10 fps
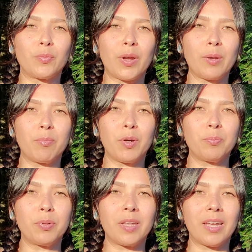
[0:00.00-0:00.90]
Rainbow
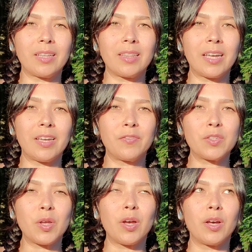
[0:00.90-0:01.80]
Plant
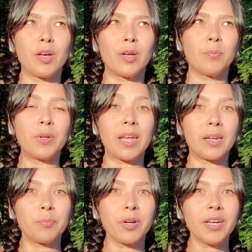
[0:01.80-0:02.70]
Life's
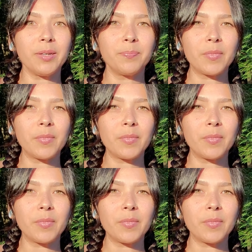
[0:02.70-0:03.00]
banana bread,